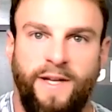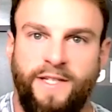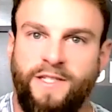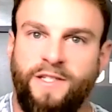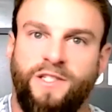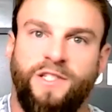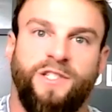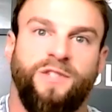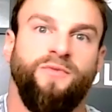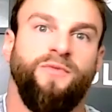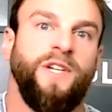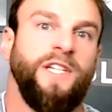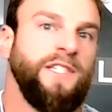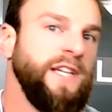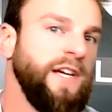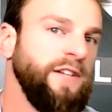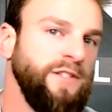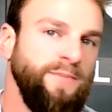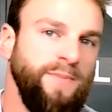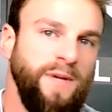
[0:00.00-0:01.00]
messages and reached
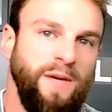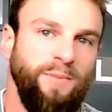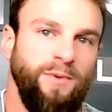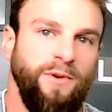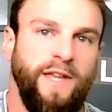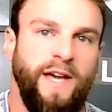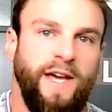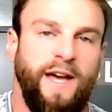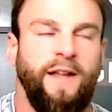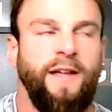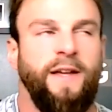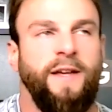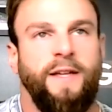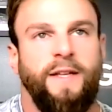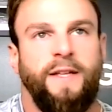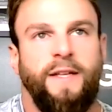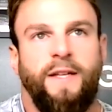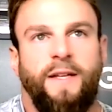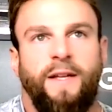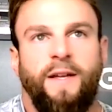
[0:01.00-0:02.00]
out to people that
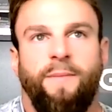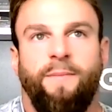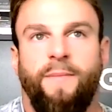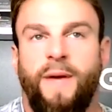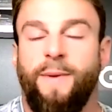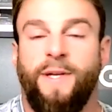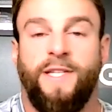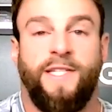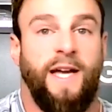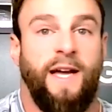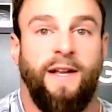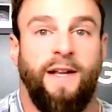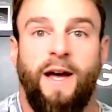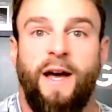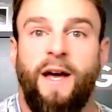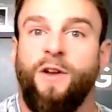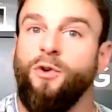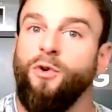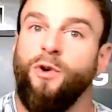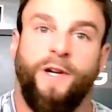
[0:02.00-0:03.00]
maybe signed
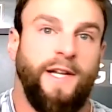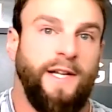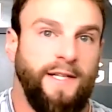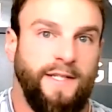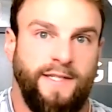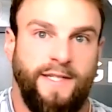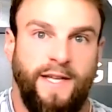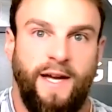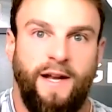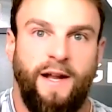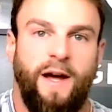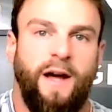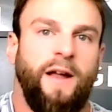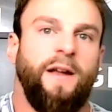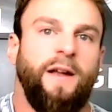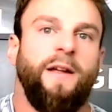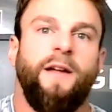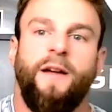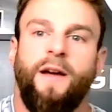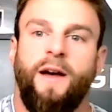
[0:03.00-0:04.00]
on or didn't sign
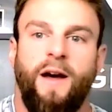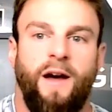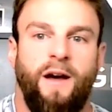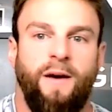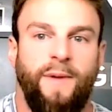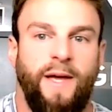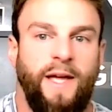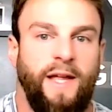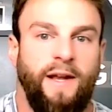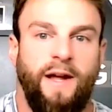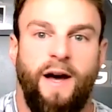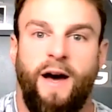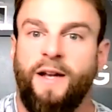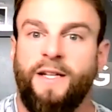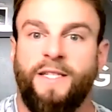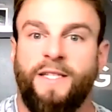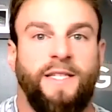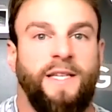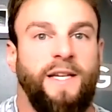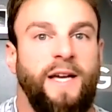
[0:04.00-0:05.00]
on. And
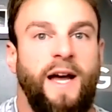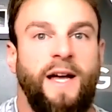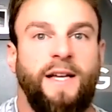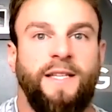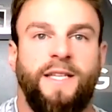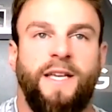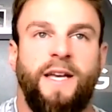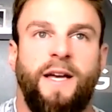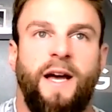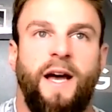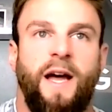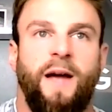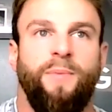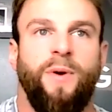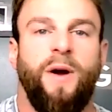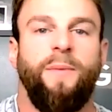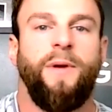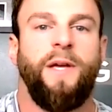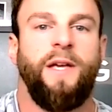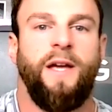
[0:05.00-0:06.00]
honestly, guys, I
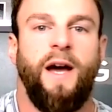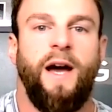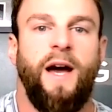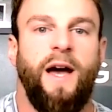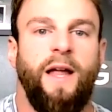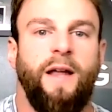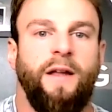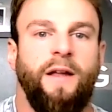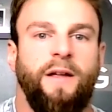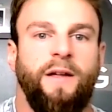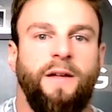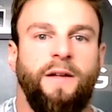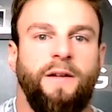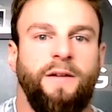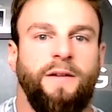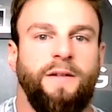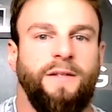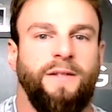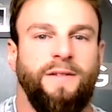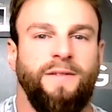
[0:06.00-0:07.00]
probably got
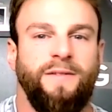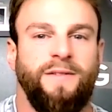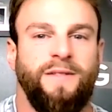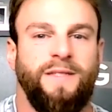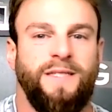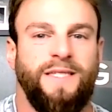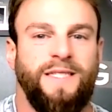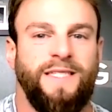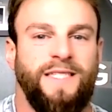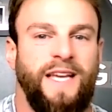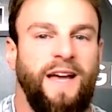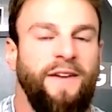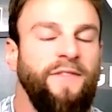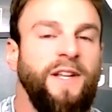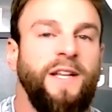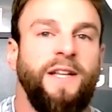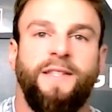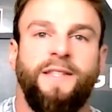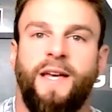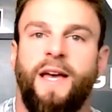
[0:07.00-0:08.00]

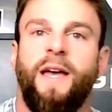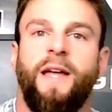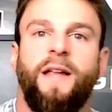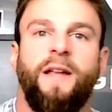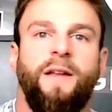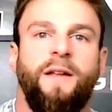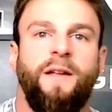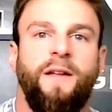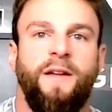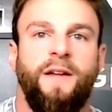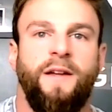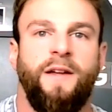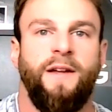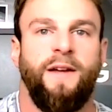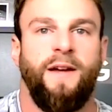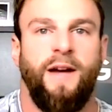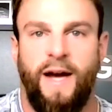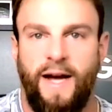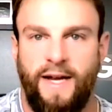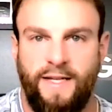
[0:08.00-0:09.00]
7 to 10
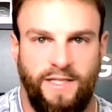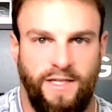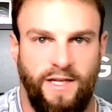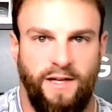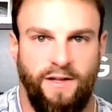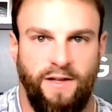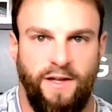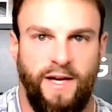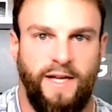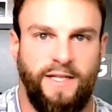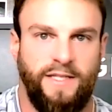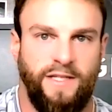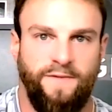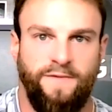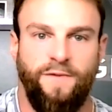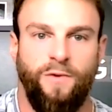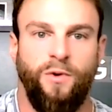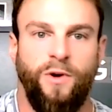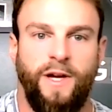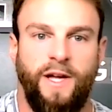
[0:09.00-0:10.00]
high-ticket clients at
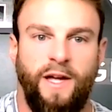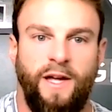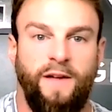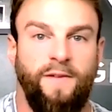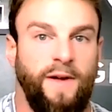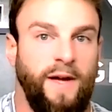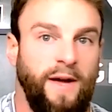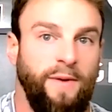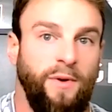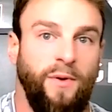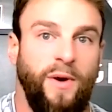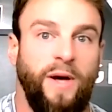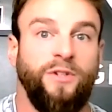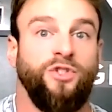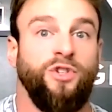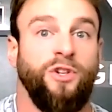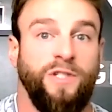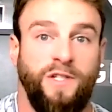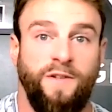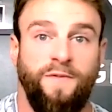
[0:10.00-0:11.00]
4K, I
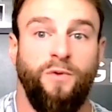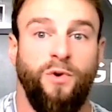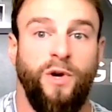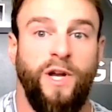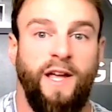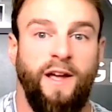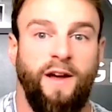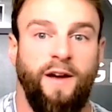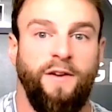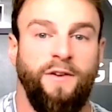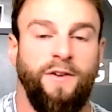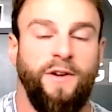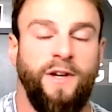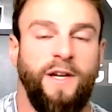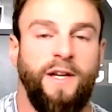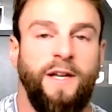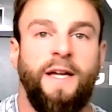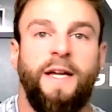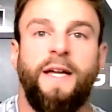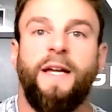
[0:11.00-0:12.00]
was charging
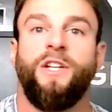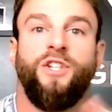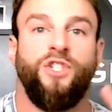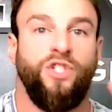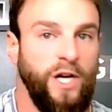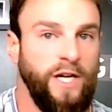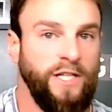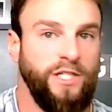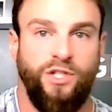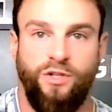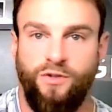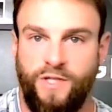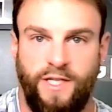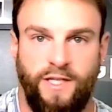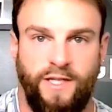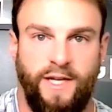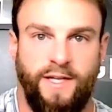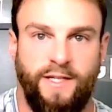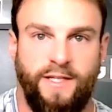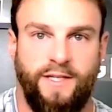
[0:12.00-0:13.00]
4,800, just using
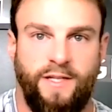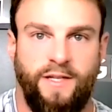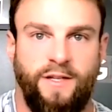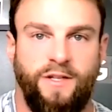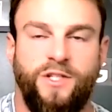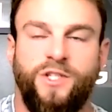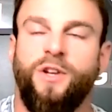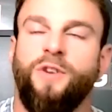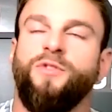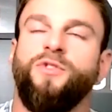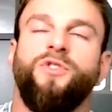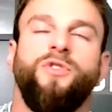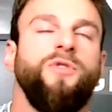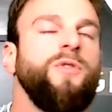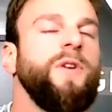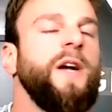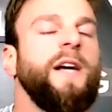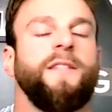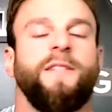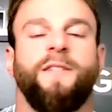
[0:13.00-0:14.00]
this. So do
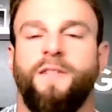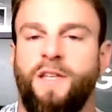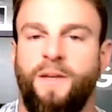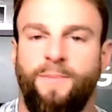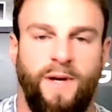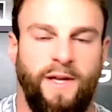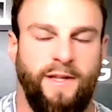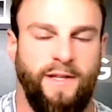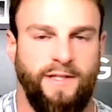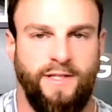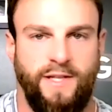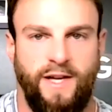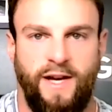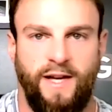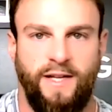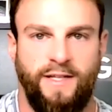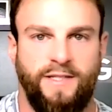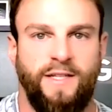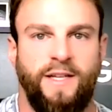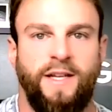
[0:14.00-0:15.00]
not sleep on this,
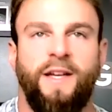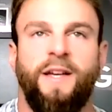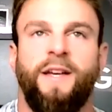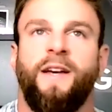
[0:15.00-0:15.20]
guys.